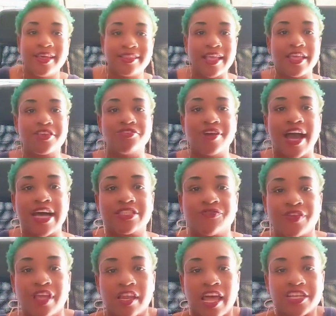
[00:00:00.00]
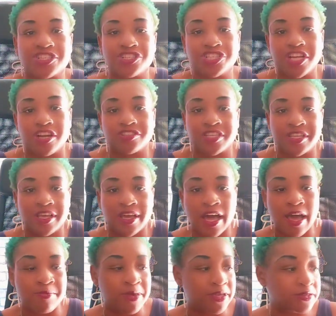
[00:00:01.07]
Thank you guys for your likes, your shares, and your
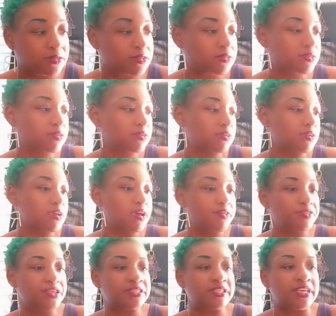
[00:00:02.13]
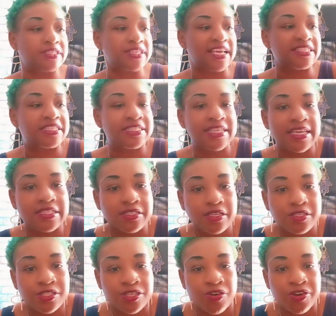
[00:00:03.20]
comments. This is a six
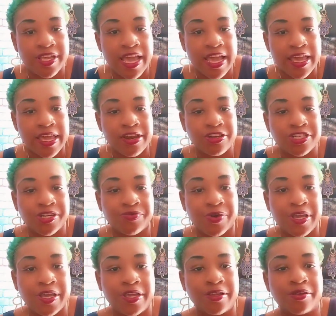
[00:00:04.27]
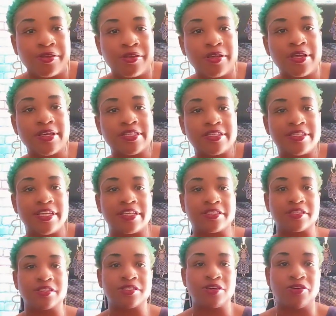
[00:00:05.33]
zodiac energy read
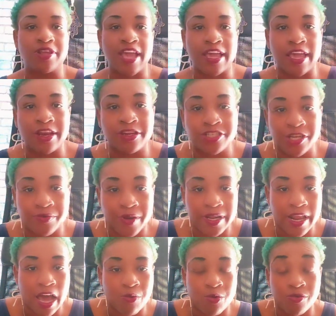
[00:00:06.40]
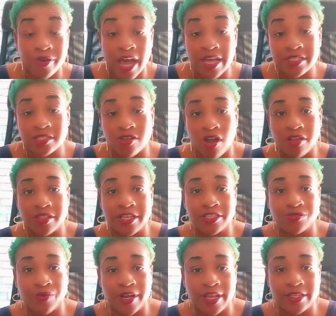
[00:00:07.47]
six zodiac energy read. I will not start
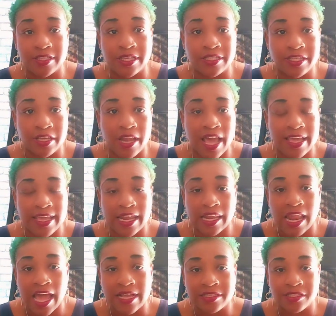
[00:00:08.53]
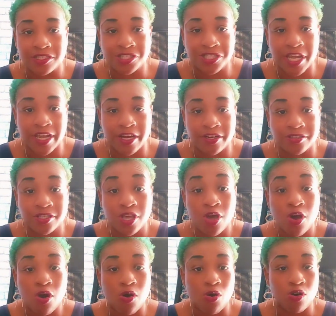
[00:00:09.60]
these readings until I get likes, shares,
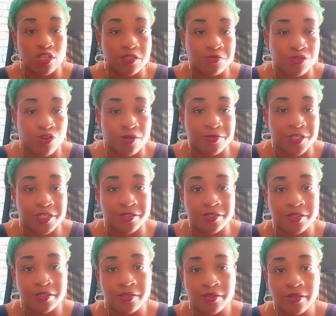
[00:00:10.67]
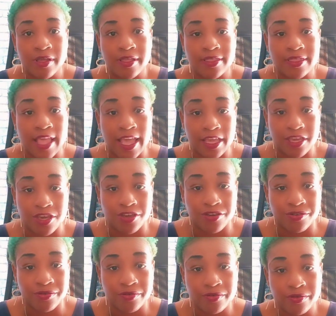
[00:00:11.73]
or subscriptions. Thank
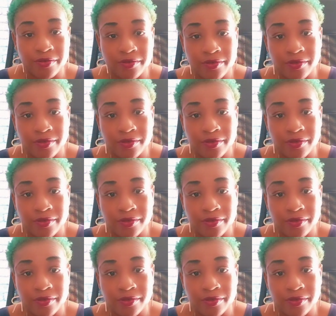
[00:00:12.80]
you.